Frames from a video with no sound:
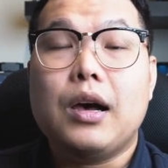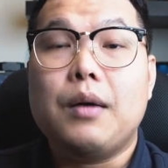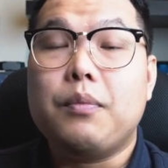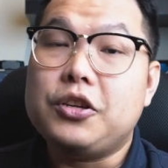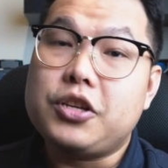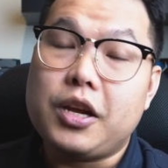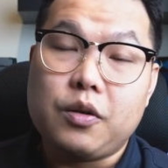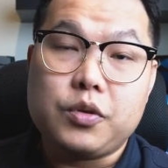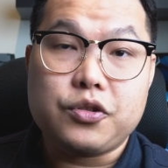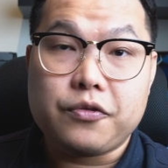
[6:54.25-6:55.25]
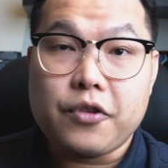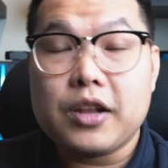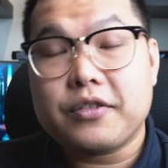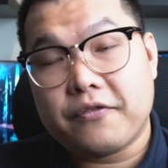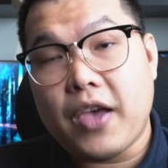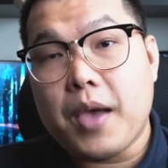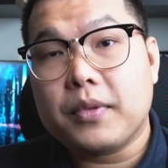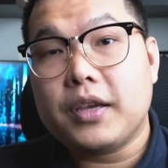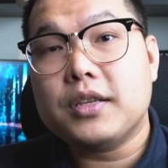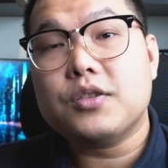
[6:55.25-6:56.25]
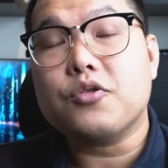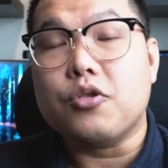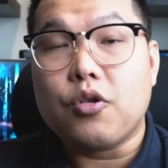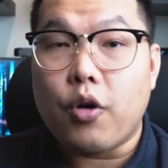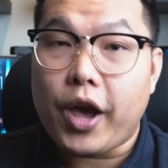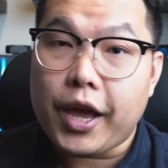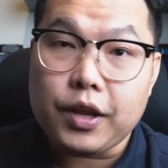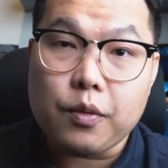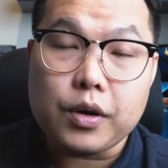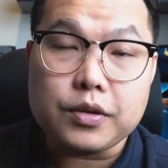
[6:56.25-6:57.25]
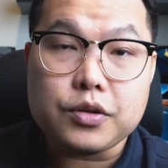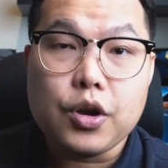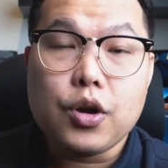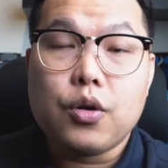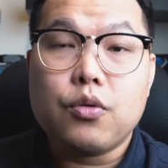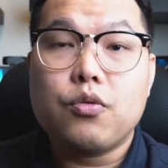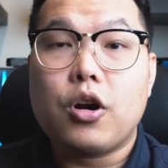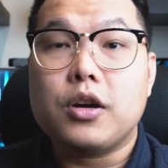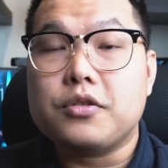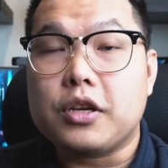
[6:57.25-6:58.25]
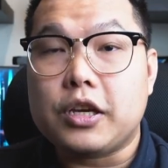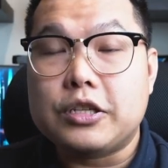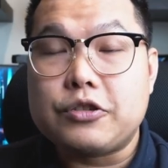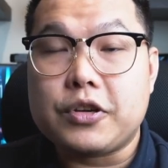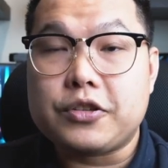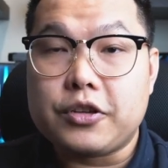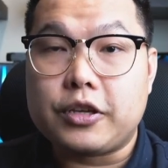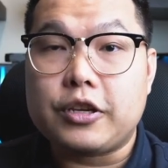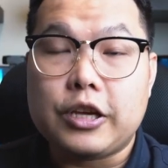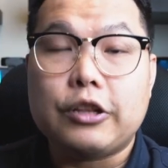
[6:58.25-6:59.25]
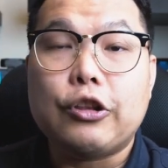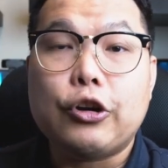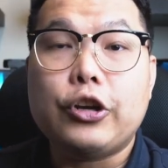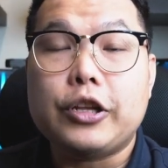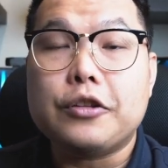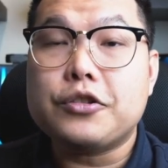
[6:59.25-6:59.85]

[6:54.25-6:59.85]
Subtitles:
Please share it with your friends, families, or anyone who are interested in learning